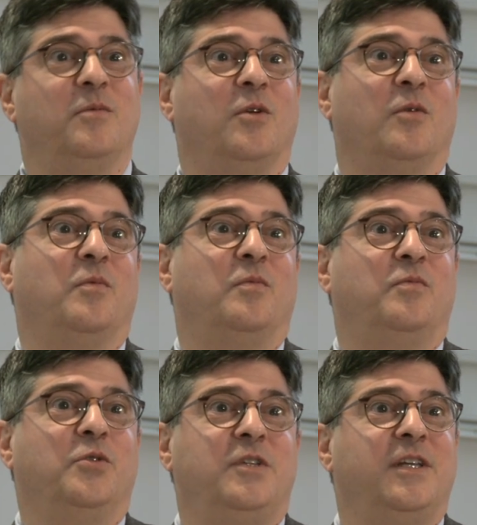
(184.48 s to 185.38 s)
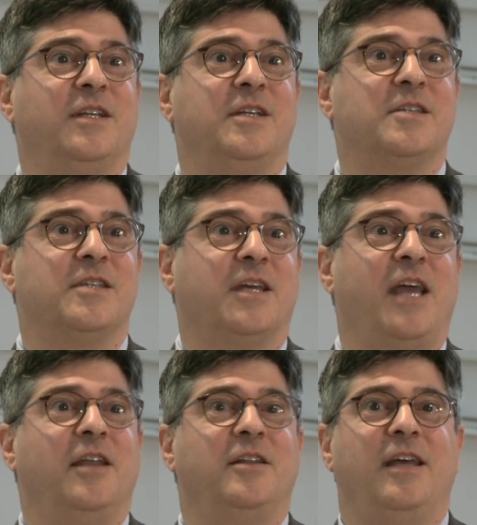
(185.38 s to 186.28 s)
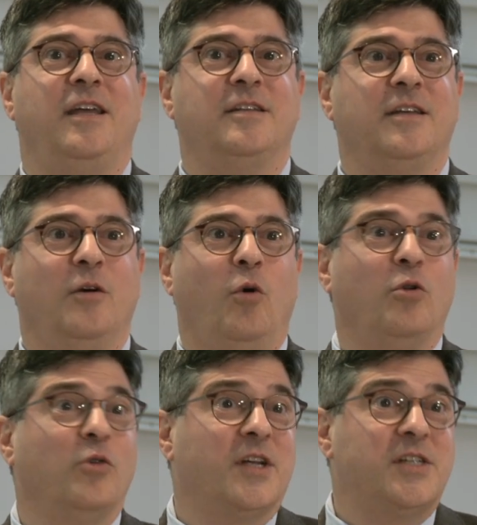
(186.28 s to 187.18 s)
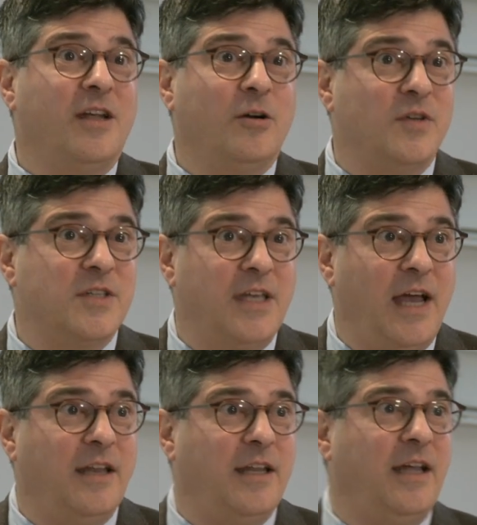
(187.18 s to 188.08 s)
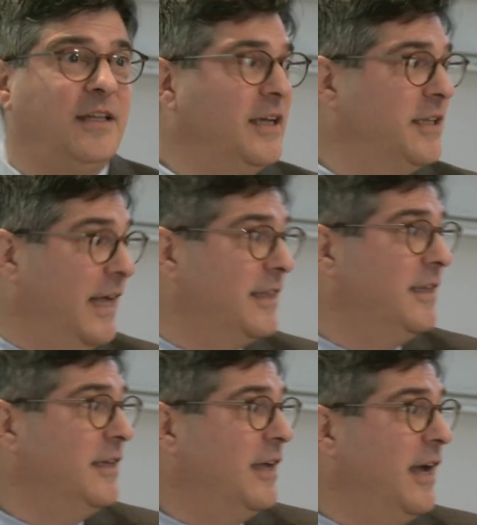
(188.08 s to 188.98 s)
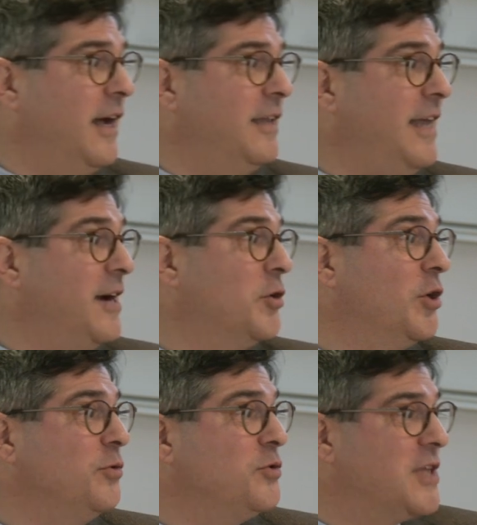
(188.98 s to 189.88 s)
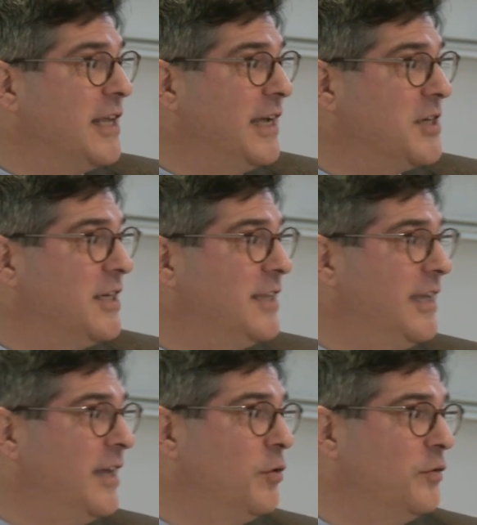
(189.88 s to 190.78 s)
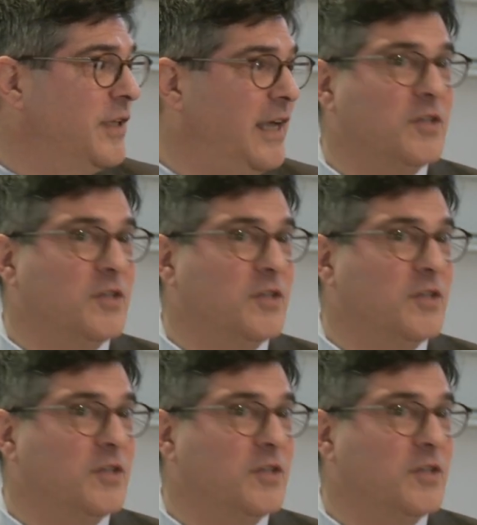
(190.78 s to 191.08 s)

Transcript: you know, Putin is a candidate or Lukashenko is a candidate, that uh, they're going to lose the election at the end of the day.